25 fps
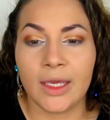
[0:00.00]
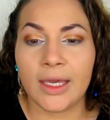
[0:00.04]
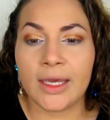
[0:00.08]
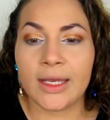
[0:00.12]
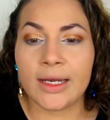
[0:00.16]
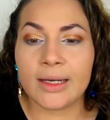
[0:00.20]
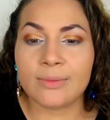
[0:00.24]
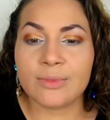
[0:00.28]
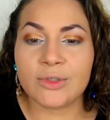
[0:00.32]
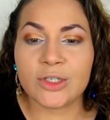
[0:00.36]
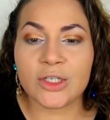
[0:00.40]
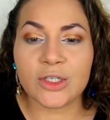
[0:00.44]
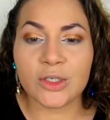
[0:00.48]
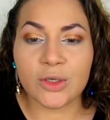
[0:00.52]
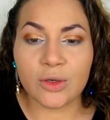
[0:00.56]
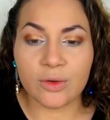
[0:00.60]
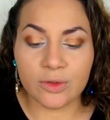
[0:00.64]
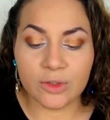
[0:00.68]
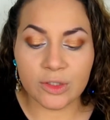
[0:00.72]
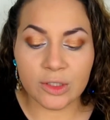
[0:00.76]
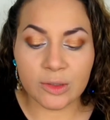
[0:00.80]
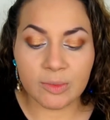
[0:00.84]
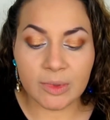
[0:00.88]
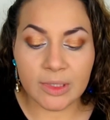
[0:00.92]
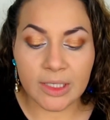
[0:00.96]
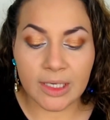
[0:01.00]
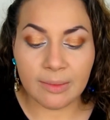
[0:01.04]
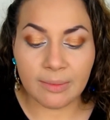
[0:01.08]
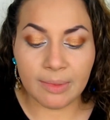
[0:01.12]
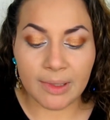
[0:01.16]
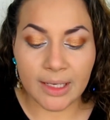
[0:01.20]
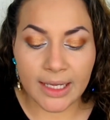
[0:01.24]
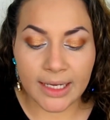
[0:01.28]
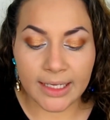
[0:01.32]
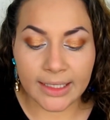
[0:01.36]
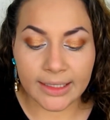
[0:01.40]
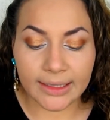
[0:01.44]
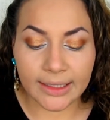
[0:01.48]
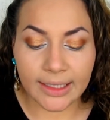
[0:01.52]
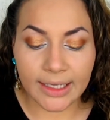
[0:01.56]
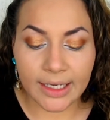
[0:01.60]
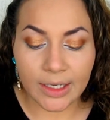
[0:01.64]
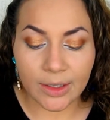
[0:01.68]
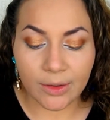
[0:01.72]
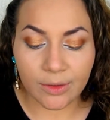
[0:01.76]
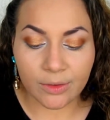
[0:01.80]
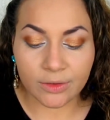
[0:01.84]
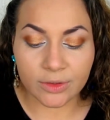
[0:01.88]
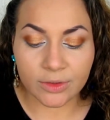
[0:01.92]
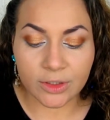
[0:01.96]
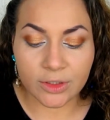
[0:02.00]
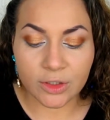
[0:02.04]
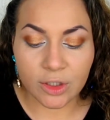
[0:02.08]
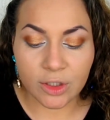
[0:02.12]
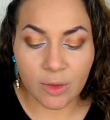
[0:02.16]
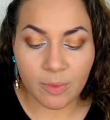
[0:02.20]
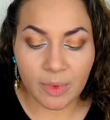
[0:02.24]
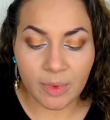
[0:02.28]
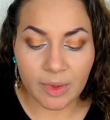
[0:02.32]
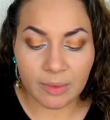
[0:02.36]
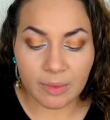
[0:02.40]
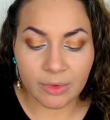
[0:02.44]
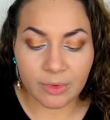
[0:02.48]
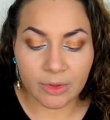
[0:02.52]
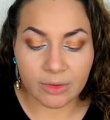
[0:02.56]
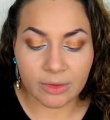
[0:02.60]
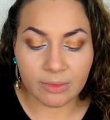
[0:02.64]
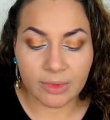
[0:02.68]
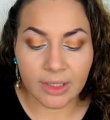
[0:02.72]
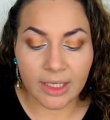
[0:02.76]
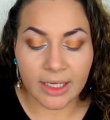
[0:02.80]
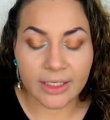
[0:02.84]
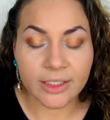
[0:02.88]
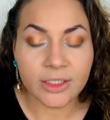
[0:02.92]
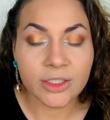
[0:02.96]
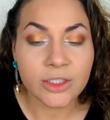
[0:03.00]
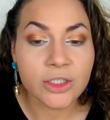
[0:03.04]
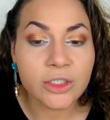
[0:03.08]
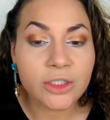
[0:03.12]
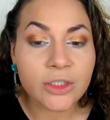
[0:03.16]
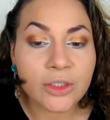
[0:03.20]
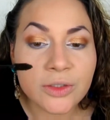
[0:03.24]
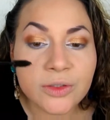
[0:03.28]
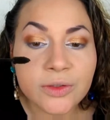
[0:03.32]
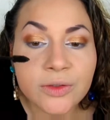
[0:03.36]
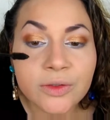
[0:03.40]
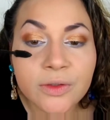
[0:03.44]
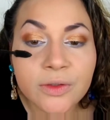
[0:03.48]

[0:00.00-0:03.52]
And I'm just going to be applying that on the top and bottom lash.